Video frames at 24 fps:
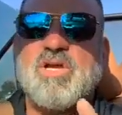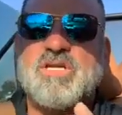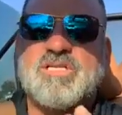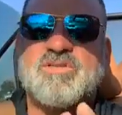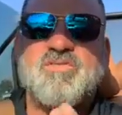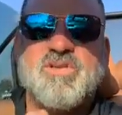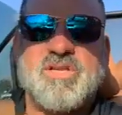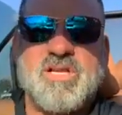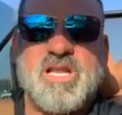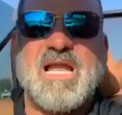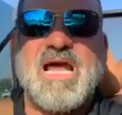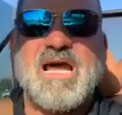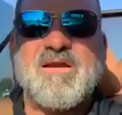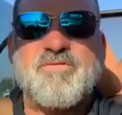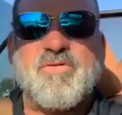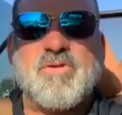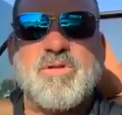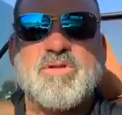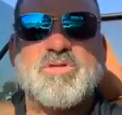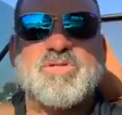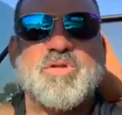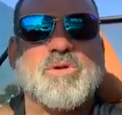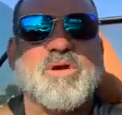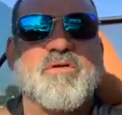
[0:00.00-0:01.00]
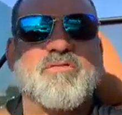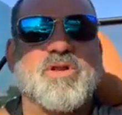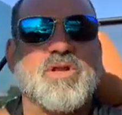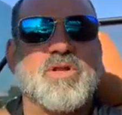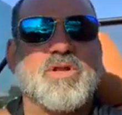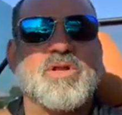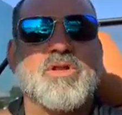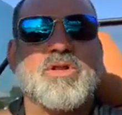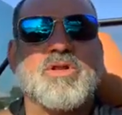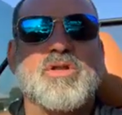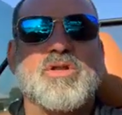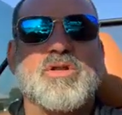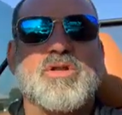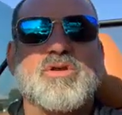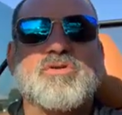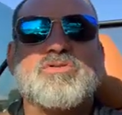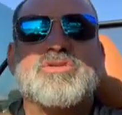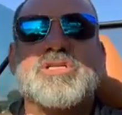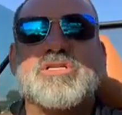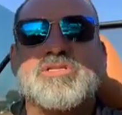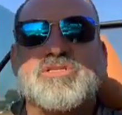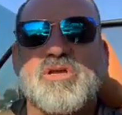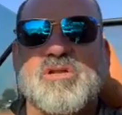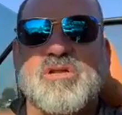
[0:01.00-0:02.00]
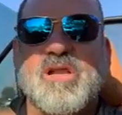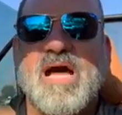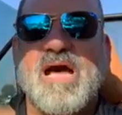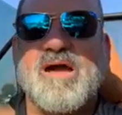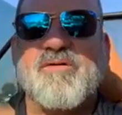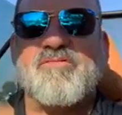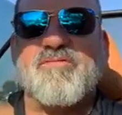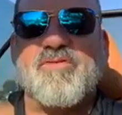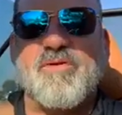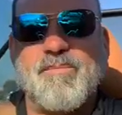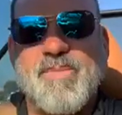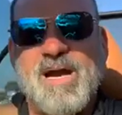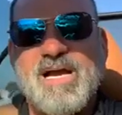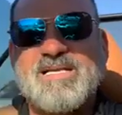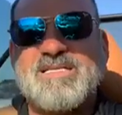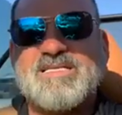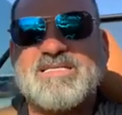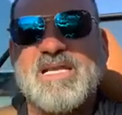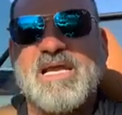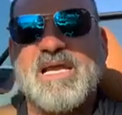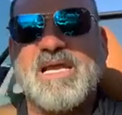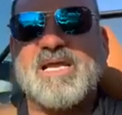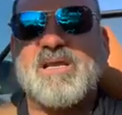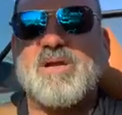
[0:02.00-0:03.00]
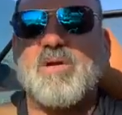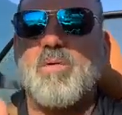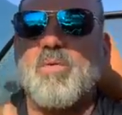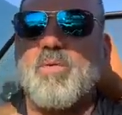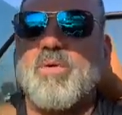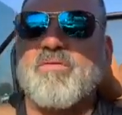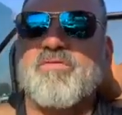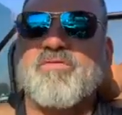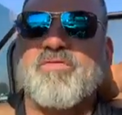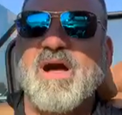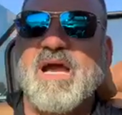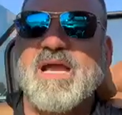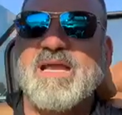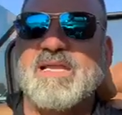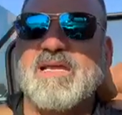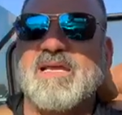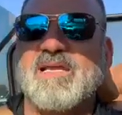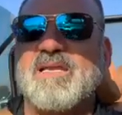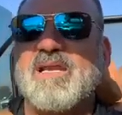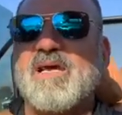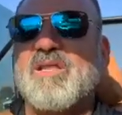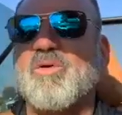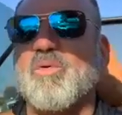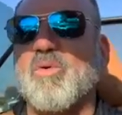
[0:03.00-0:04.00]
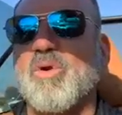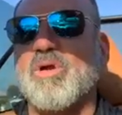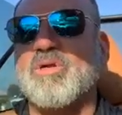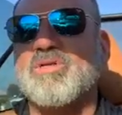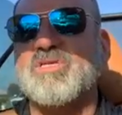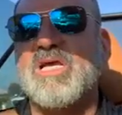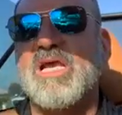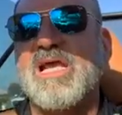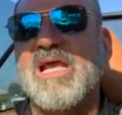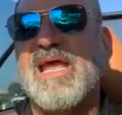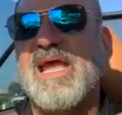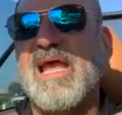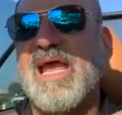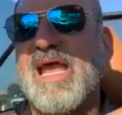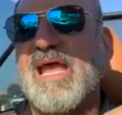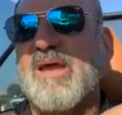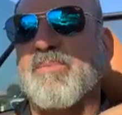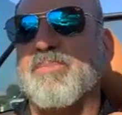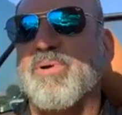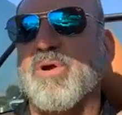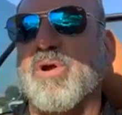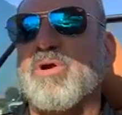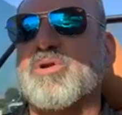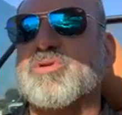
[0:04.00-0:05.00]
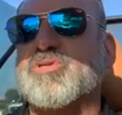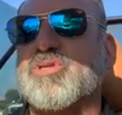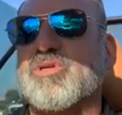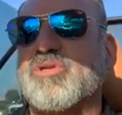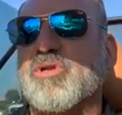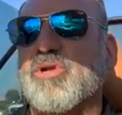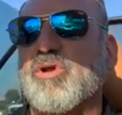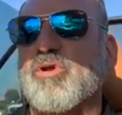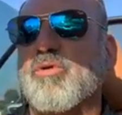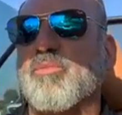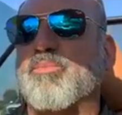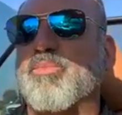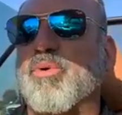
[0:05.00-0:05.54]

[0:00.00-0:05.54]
looks for their life will lose it. Whoever loses their life for my sake will find it. In other words, a person who